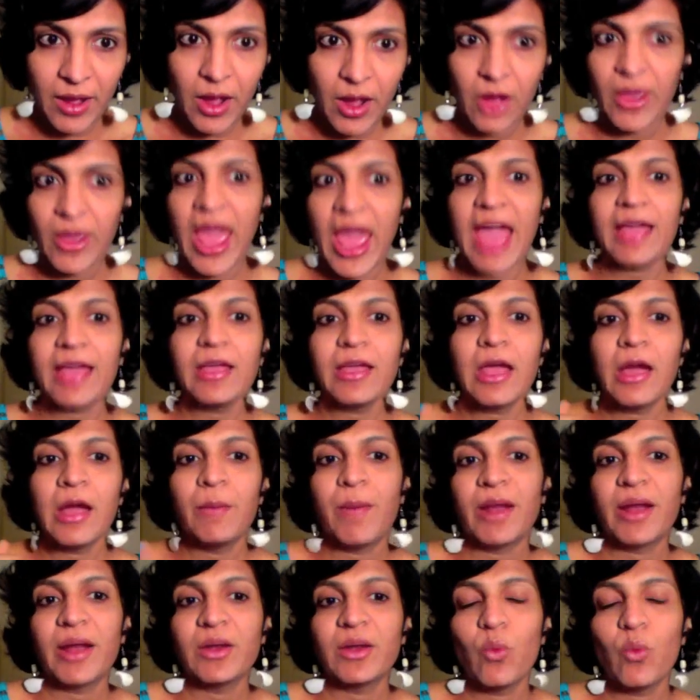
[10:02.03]
Okay,
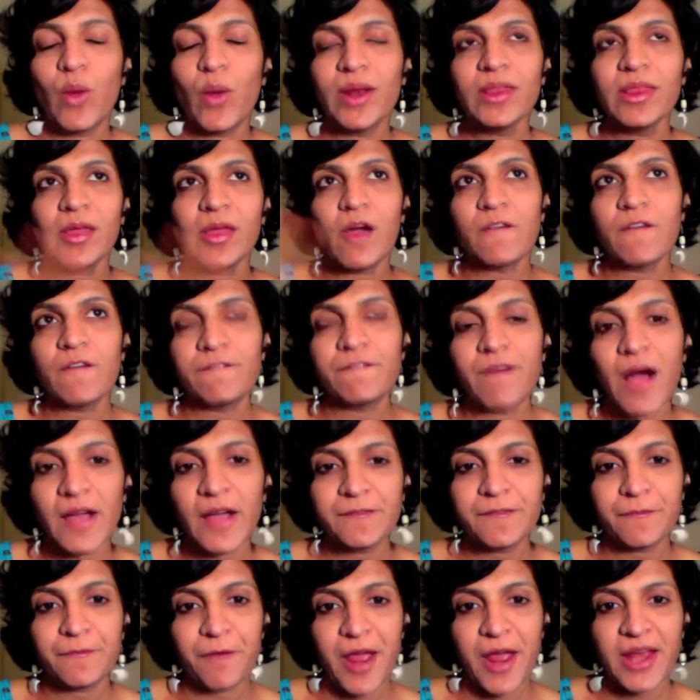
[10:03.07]
but once you have
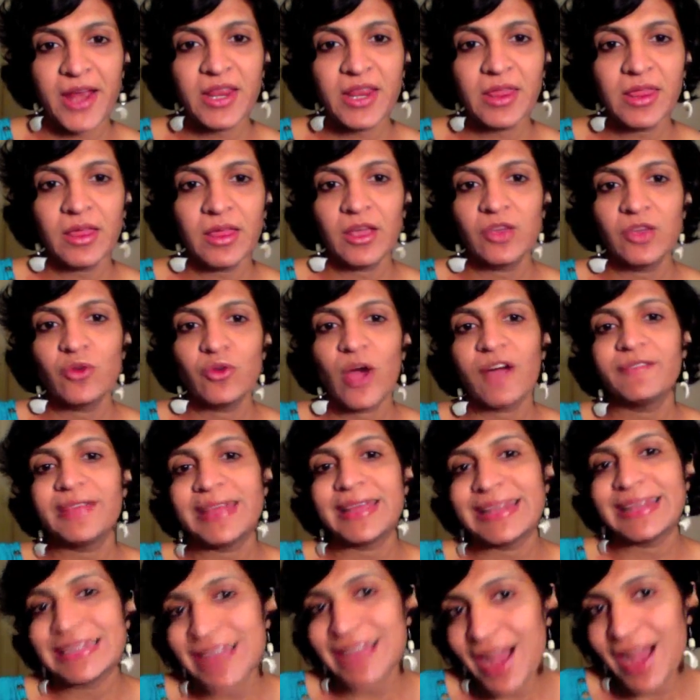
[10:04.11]
5 friends, you have
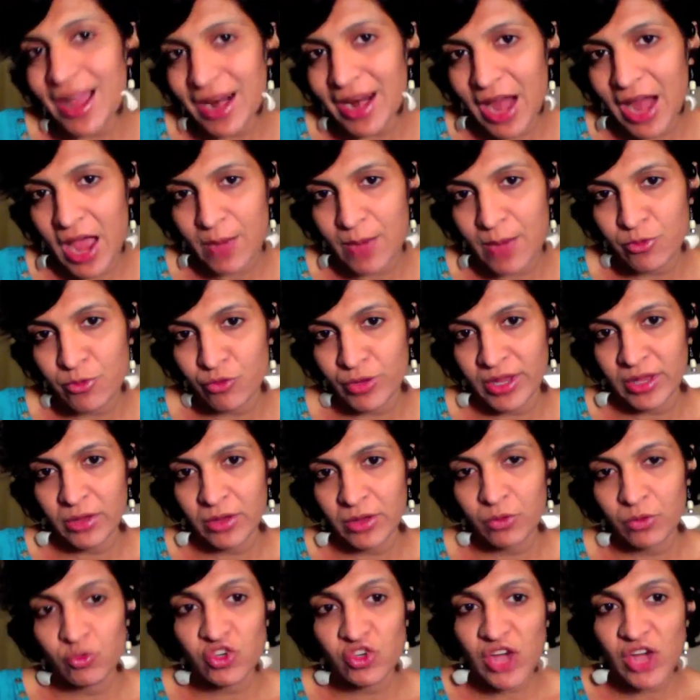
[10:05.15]
the entire library,
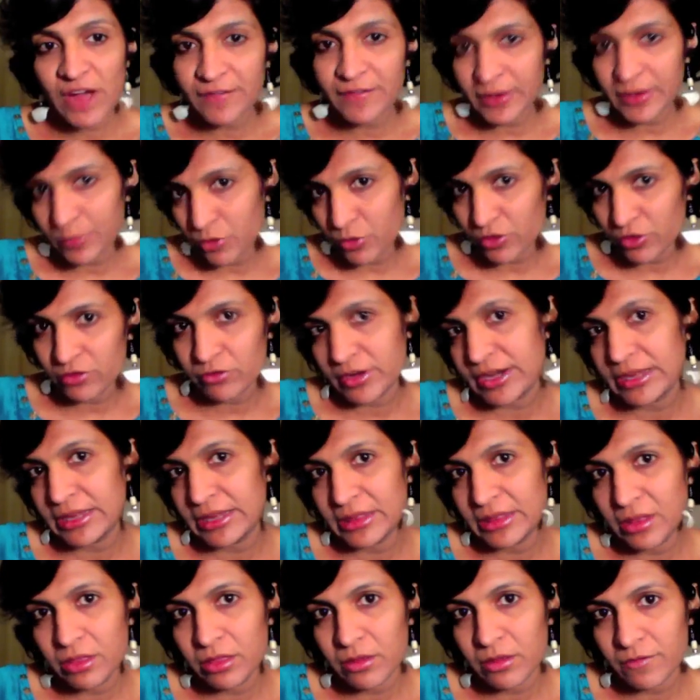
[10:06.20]
which I have demonstrated
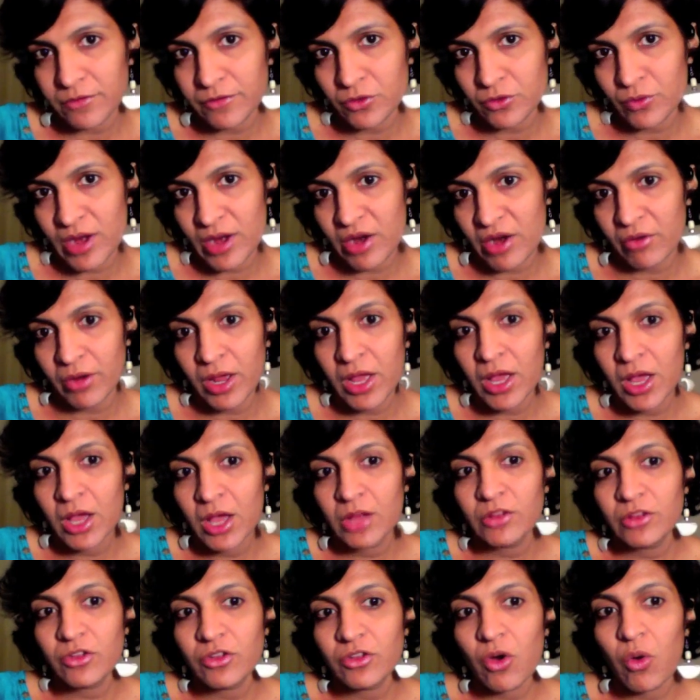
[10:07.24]
in the software.
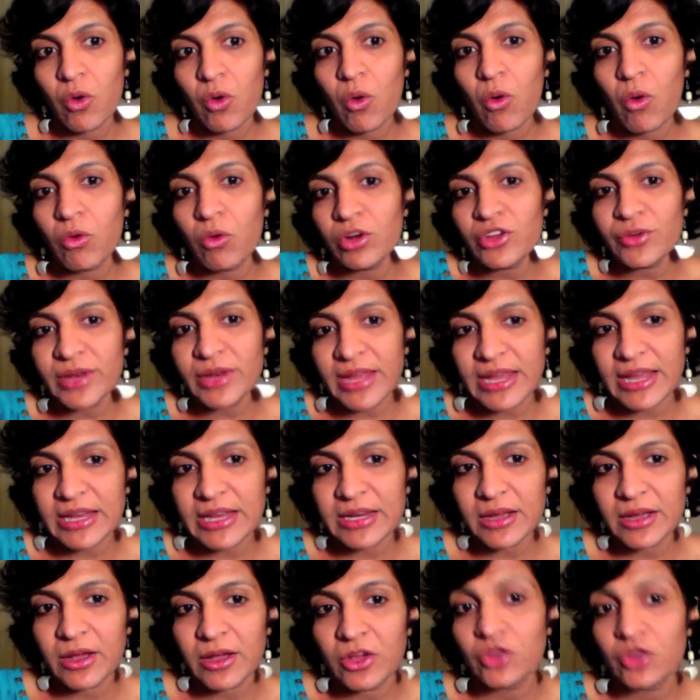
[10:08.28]
So all you
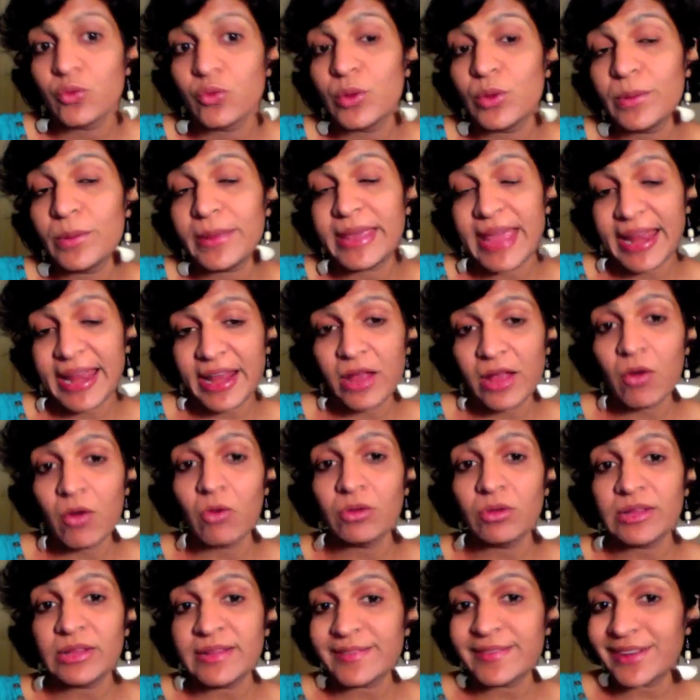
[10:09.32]
need, you will be getting
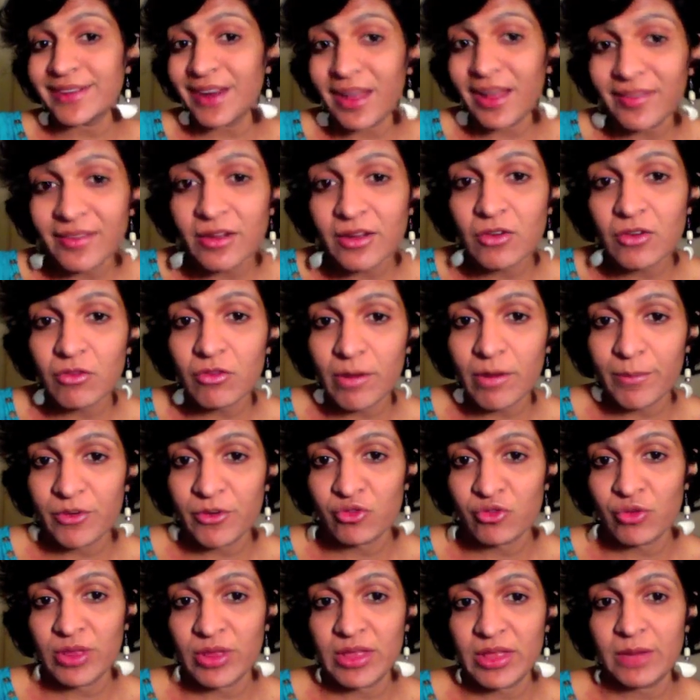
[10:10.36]
all these classical
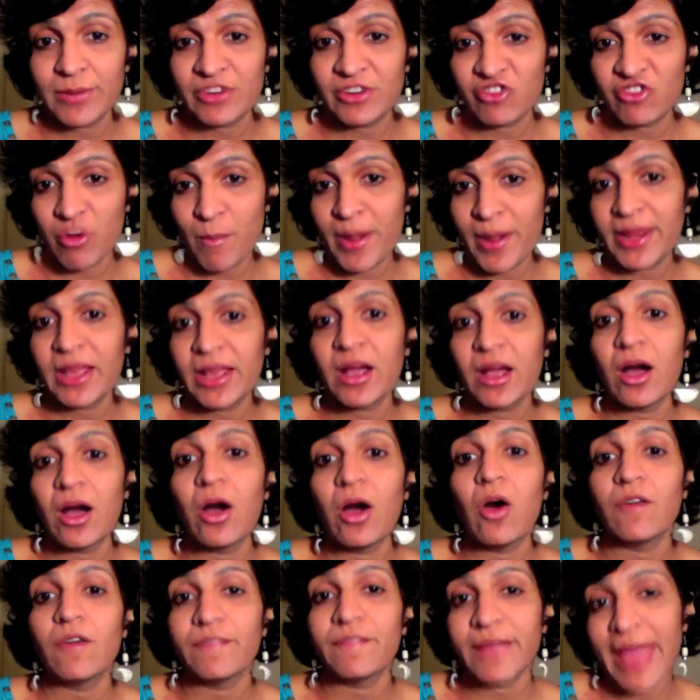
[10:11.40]
repertories in Metra Medica
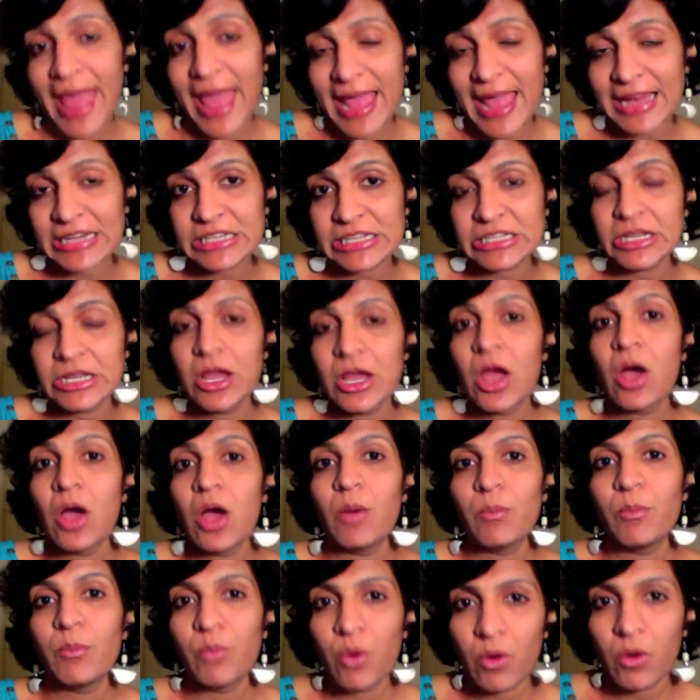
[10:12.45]
of Kent,
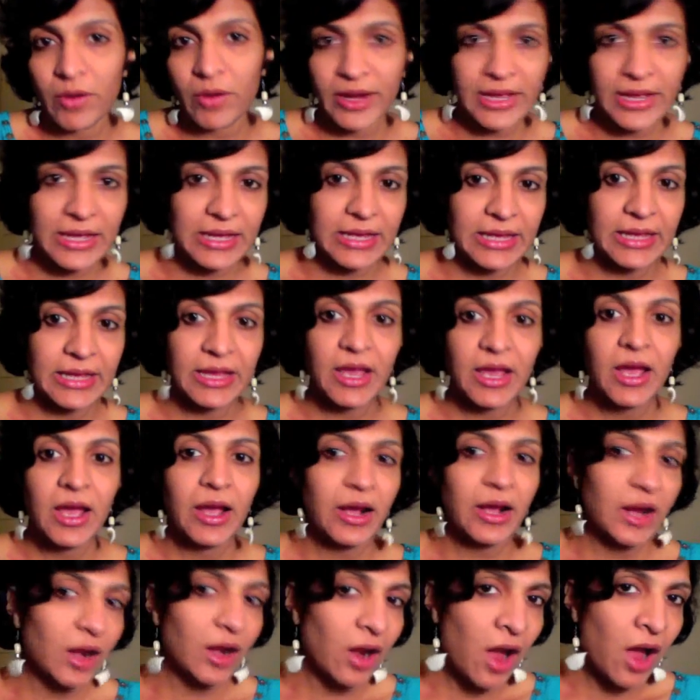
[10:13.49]
Boricki,
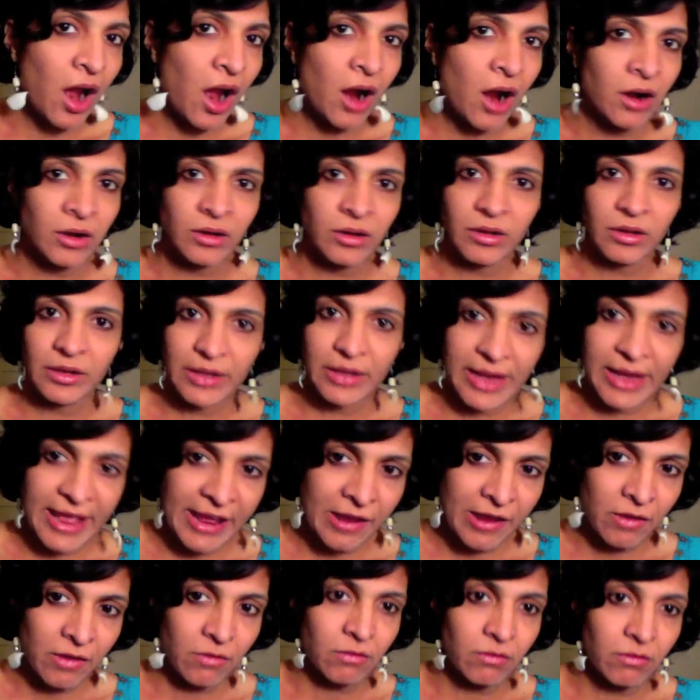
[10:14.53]
Clark,
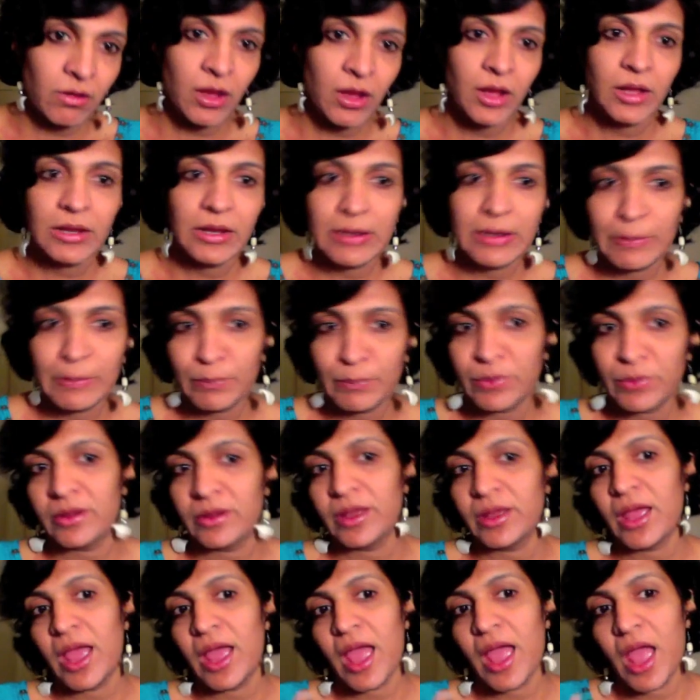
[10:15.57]
Nair,
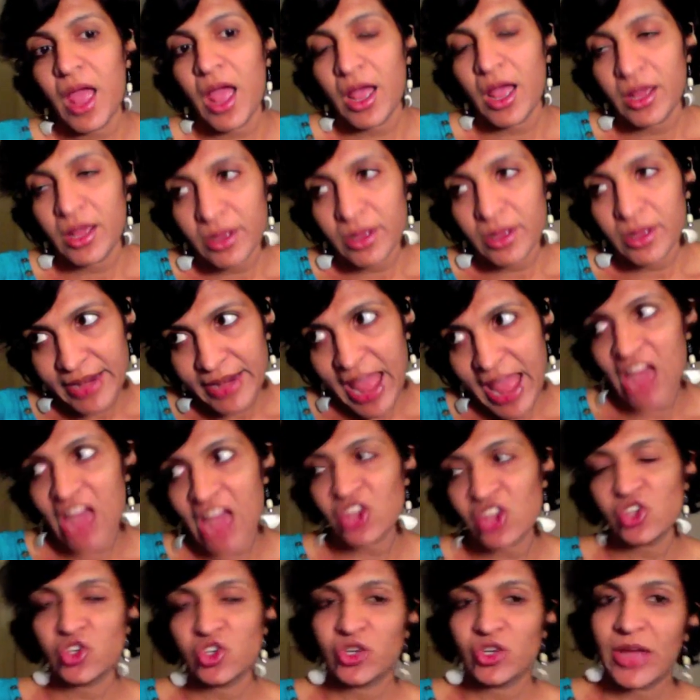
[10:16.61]
Lippert,
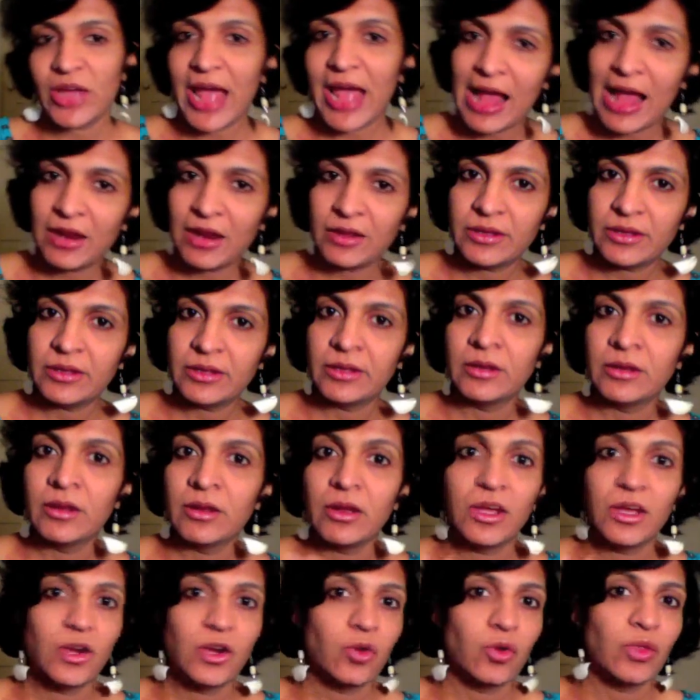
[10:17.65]
Nash, Allen,
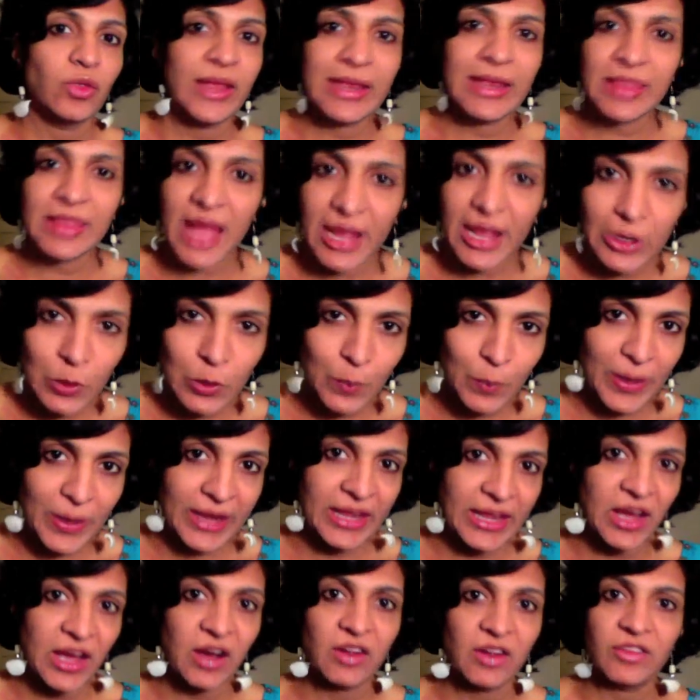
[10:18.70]
the
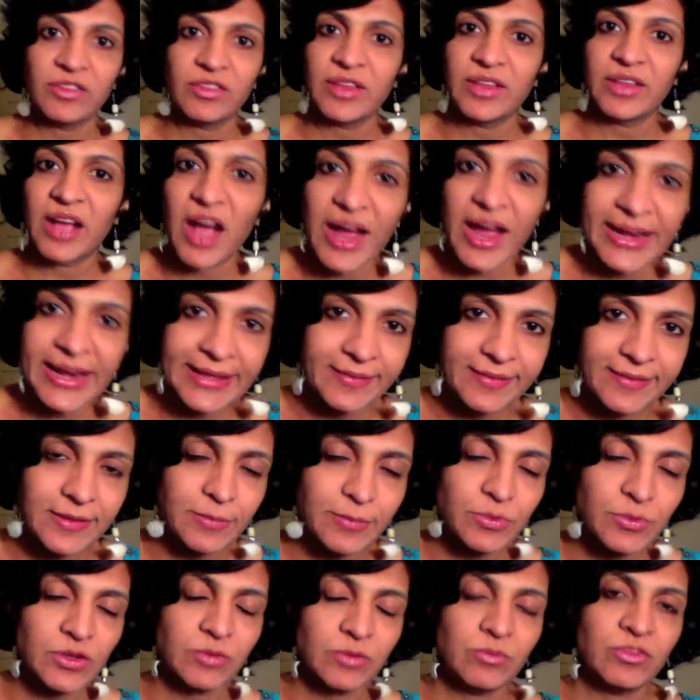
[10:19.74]
encyclopedias, the guiding
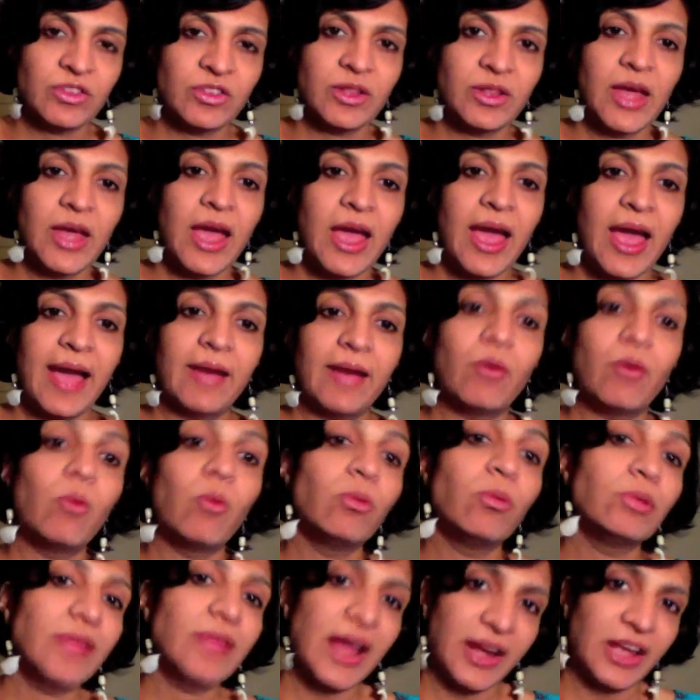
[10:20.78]
symptoms, and
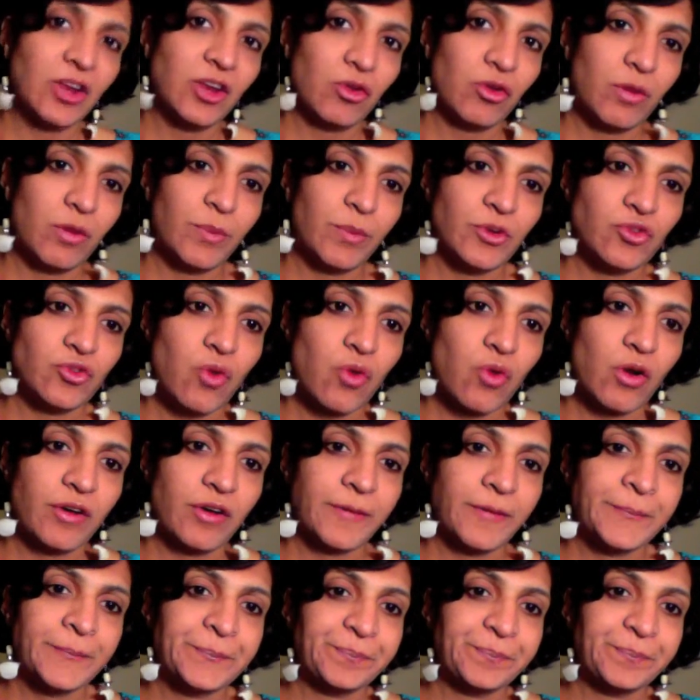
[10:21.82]
all that in your repertoire.